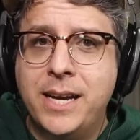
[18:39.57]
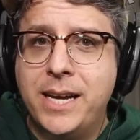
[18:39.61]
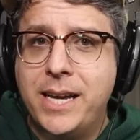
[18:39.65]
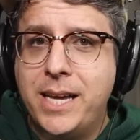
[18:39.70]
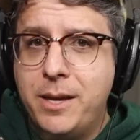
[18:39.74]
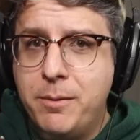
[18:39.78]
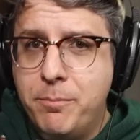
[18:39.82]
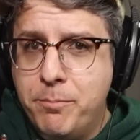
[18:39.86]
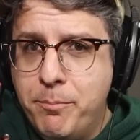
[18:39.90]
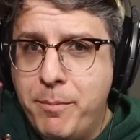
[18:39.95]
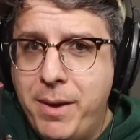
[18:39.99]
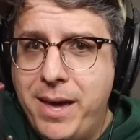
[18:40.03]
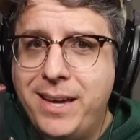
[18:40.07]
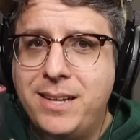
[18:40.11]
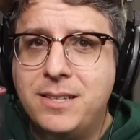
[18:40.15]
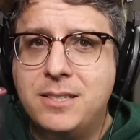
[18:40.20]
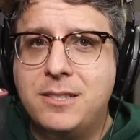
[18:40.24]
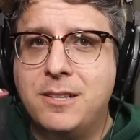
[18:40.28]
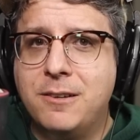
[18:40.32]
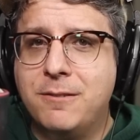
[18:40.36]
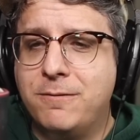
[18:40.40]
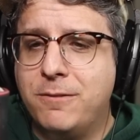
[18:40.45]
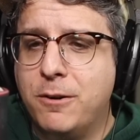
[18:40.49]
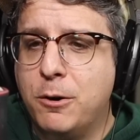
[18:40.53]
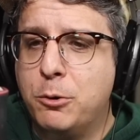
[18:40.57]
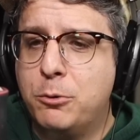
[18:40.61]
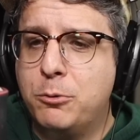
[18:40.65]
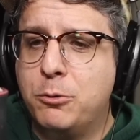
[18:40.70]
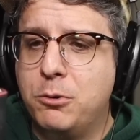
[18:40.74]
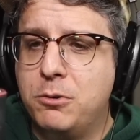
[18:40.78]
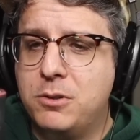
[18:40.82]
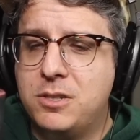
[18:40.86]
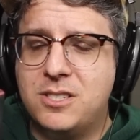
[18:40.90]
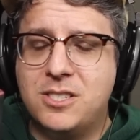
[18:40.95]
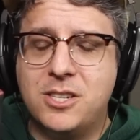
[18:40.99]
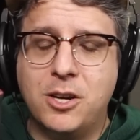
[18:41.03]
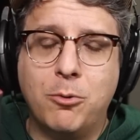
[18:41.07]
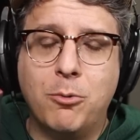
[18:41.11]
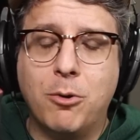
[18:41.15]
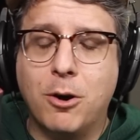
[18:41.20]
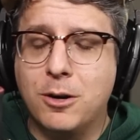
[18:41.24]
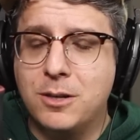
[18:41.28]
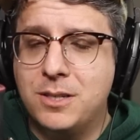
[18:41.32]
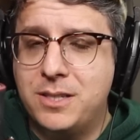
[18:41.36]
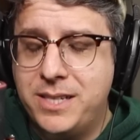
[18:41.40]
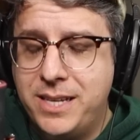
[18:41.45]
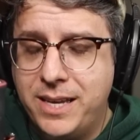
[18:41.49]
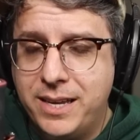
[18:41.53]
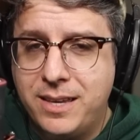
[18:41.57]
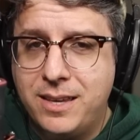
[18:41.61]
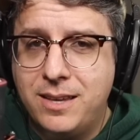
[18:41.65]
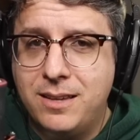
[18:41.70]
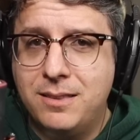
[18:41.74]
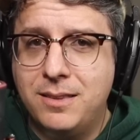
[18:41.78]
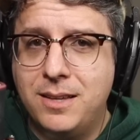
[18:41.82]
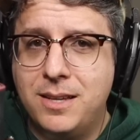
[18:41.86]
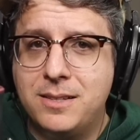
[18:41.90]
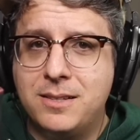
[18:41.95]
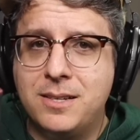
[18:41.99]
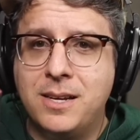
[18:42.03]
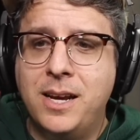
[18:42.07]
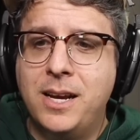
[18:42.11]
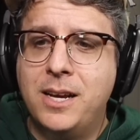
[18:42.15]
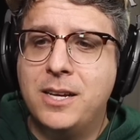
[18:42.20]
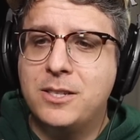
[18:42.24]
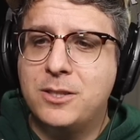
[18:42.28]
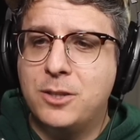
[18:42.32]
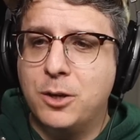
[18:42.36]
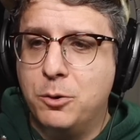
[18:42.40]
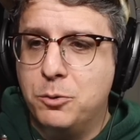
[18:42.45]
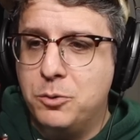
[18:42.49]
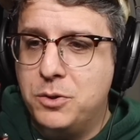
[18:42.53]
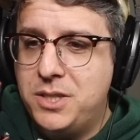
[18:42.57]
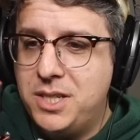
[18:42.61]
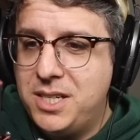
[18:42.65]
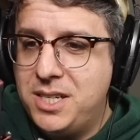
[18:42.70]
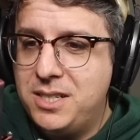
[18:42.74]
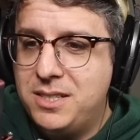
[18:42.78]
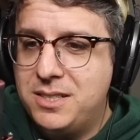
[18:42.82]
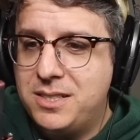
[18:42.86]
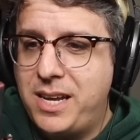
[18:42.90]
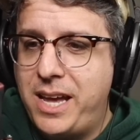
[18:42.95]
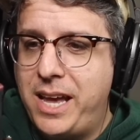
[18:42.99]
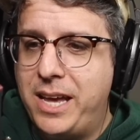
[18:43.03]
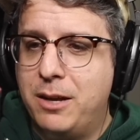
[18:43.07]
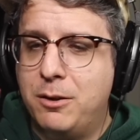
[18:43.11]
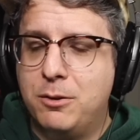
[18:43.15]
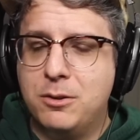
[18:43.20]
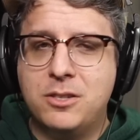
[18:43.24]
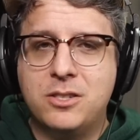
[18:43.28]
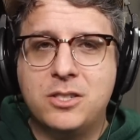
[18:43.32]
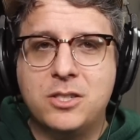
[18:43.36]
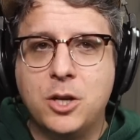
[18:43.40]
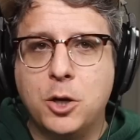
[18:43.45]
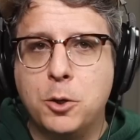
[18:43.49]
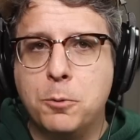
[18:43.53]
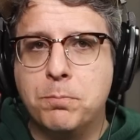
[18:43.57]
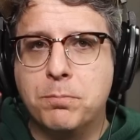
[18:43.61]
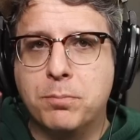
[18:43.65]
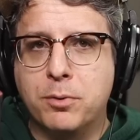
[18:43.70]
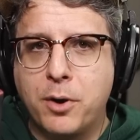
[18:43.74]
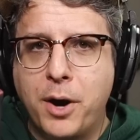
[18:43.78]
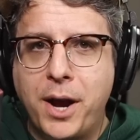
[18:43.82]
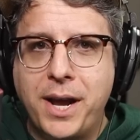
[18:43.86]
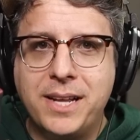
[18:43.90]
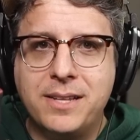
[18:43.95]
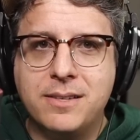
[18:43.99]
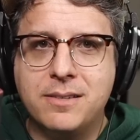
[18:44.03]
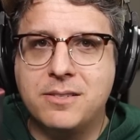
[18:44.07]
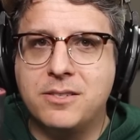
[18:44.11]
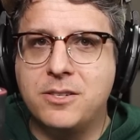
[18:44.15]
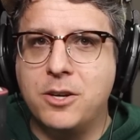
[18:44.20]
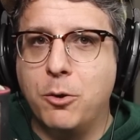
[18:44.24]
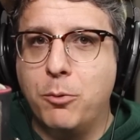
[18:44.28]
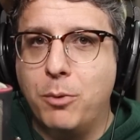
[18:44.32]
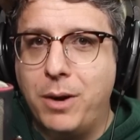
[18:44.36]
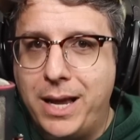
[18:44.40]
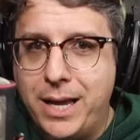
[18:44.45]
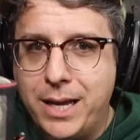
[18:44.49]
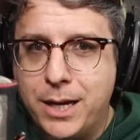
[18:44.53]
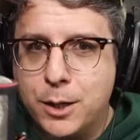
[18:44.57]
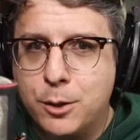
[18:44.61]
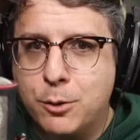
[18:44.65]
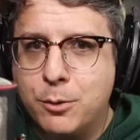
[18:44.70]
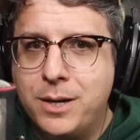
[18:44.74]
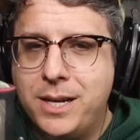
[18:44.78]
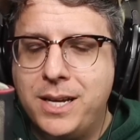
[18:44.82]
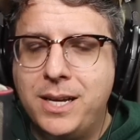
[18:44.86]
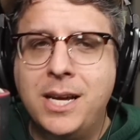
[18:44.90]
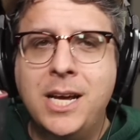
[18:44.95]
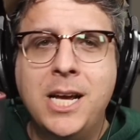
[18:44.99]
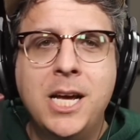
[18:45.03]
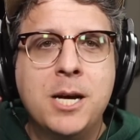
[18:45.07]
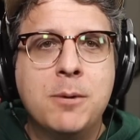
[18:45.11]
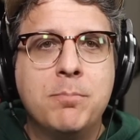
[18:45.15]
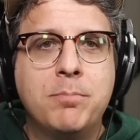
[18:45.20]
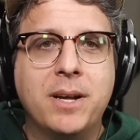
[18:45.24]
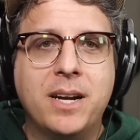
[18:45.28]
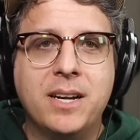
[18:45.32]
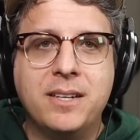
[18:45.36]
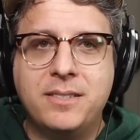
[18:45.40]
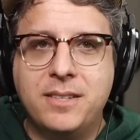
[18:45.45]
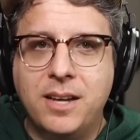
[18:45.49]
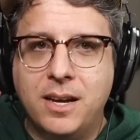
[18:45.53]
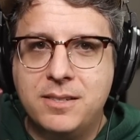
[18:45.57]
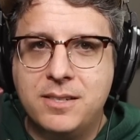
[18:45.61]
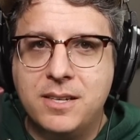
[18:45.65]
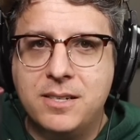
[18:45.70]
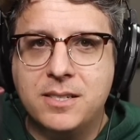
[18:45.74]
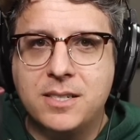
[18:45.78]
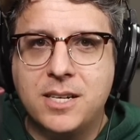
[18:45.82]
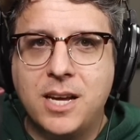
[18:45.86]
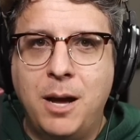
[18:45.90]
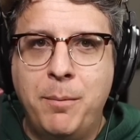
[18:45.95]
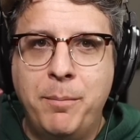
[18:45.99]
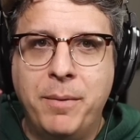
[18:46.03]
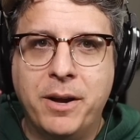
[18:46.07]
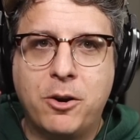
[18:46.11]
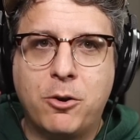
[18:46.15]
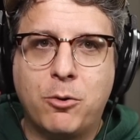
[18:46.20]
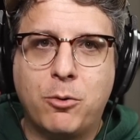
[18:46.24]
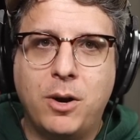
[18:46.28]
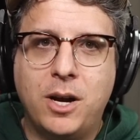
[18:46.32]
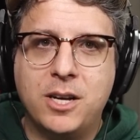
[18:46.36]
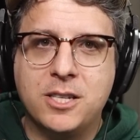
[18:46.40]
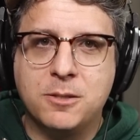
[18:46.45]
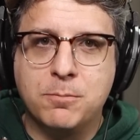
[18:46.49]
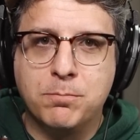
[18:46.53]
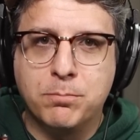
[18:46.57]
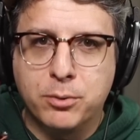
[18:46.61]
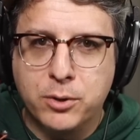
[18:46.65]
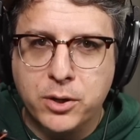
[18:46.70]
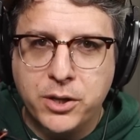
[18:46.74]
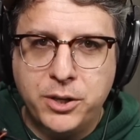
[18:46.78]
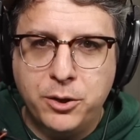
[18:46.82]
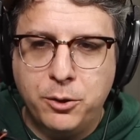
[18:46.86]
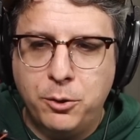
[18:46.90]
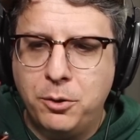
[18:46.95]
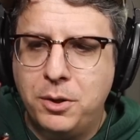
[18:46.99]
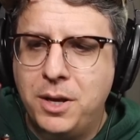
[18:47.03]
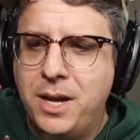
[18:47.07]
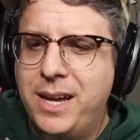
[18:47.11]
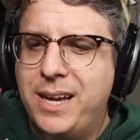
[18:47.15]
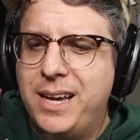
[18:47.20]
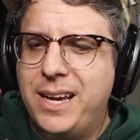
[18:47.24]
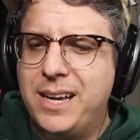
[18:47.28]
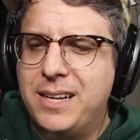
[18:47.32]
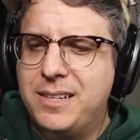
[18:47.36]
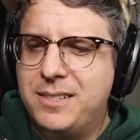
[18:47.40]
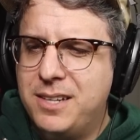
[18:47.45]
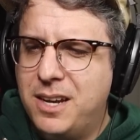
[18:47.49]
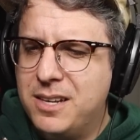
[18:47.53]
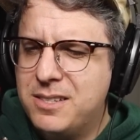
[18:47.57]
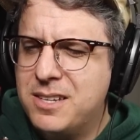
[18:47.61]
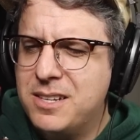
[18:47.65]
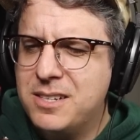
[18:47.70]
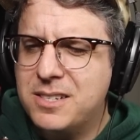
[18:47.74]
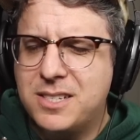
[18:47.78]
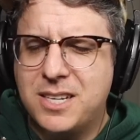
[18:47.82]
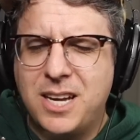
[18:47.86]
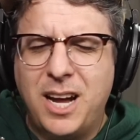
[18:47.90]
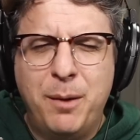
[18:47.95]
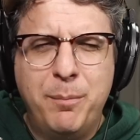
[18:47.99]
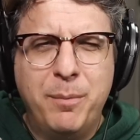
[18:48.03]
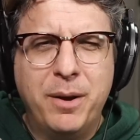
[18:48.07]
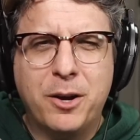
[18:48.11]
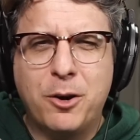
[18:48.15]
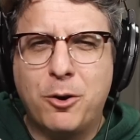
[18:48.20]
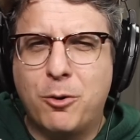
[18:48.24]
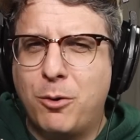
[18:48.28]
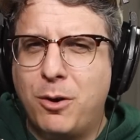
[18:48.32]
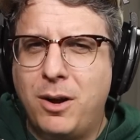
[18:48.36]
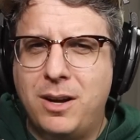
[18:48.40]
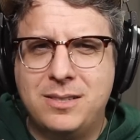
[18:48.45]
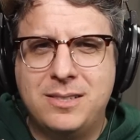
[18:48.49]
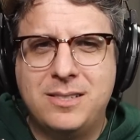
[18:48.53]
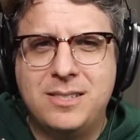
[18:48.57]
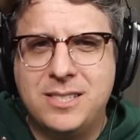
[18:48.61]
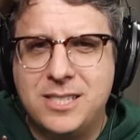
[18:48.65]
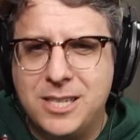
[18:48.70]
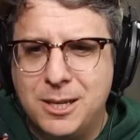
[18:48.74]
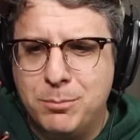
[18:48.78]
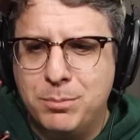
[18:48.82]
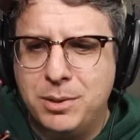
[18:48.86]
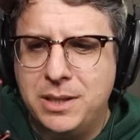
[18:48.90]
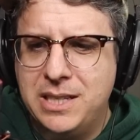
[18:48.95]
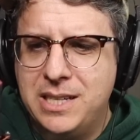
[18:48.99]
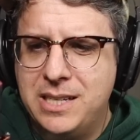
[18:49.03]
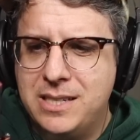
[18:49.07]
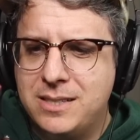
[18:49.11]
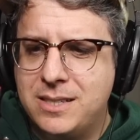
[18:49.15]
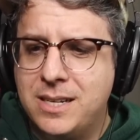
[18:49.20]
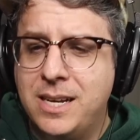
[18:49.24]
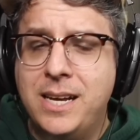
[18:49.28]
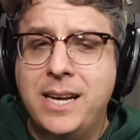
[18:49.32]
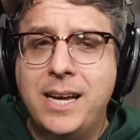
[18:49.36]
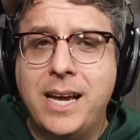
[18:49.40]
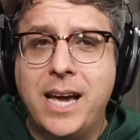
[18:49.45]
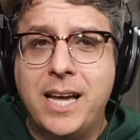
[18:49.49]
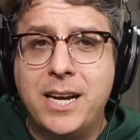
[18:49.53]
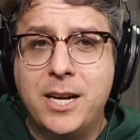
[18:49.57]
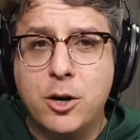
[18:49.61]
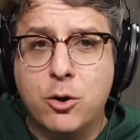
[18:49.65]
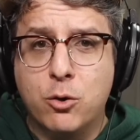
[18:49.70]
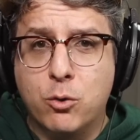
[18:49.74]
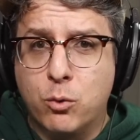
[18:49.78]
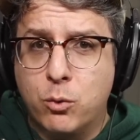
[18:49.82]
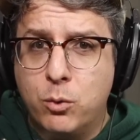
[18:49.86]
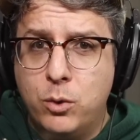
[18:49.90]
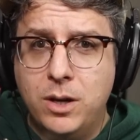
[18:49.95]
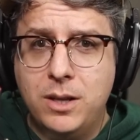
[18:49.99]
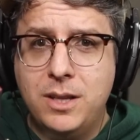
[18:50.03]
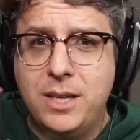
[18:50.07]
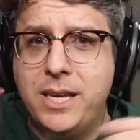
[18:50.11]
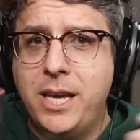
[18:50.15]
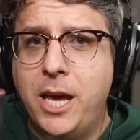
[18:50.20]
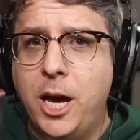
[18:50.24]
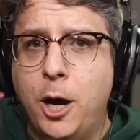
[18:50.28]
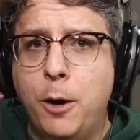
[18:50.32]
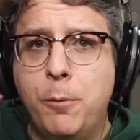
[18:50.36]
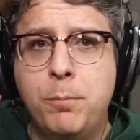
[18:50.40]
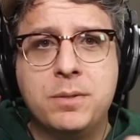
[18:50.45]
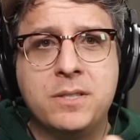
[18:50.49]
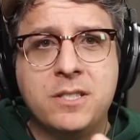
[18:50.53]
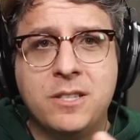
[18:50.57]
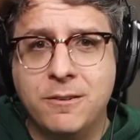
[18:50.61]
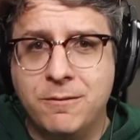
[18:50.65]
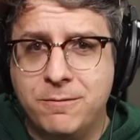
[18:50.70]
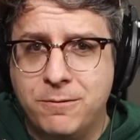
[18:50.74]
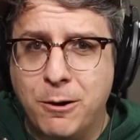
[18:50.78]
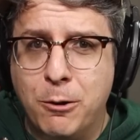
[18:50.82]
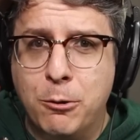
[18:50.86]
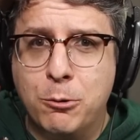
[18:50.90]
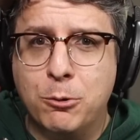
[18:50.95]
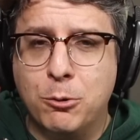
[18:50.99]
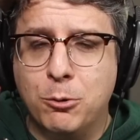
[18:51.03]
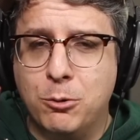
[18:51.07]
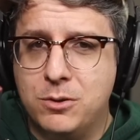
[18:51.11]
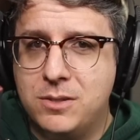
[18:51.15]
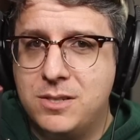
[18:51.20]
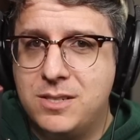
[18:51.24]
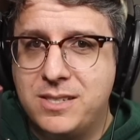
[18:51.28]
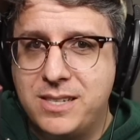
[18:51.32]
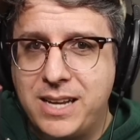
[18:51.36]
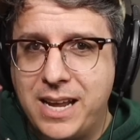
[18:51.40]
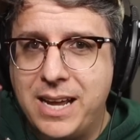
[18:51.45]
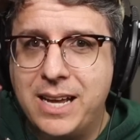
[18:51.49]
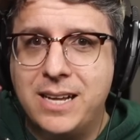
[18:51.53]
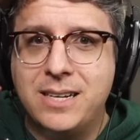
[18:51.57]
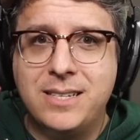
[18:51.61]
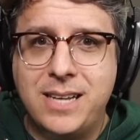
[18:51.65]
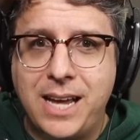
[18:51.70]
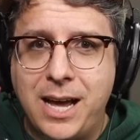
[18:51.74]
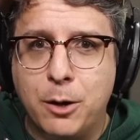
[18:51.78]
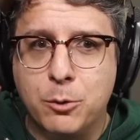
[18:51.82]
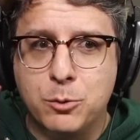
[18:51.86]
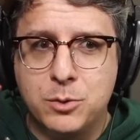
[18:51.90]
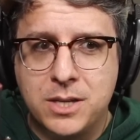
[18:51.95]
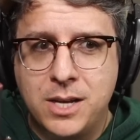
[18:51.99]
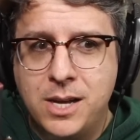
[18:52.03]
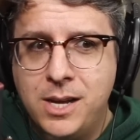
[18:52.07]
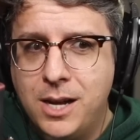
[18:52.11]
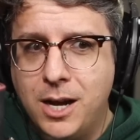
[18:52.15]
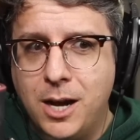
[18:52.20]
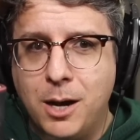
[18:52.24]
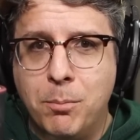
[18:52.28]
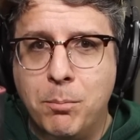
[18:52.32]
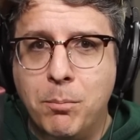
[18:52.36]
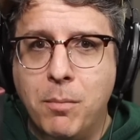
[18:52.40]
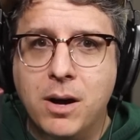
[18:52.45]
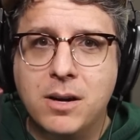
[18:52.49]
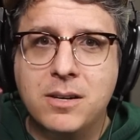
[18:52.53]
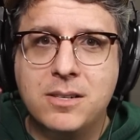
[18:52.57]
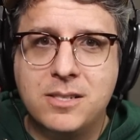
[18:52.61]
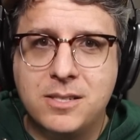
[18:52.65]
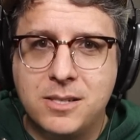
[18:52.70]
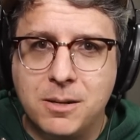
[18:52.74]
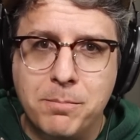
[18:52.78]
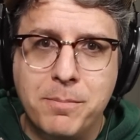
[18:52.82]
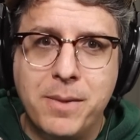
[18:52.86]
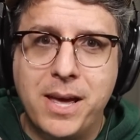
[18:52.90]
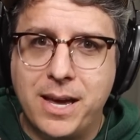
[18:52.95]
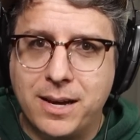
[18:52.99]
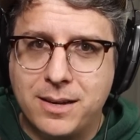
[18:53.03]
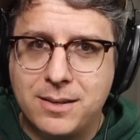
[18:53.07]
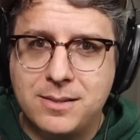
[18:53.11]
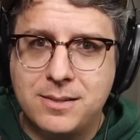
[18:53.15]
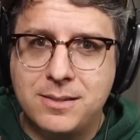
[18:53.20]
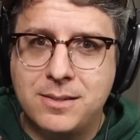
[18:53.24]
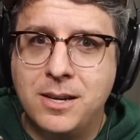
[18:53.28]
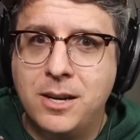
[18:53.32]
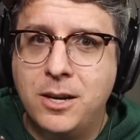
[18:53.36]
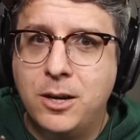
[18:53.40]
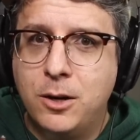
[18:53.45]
It makes the vocals so articulate, so detailed, so bright, so airy, but it doesn't come across brittle, it doesn't come across sibilant, and it really helps the vocals stand out amongst a mix.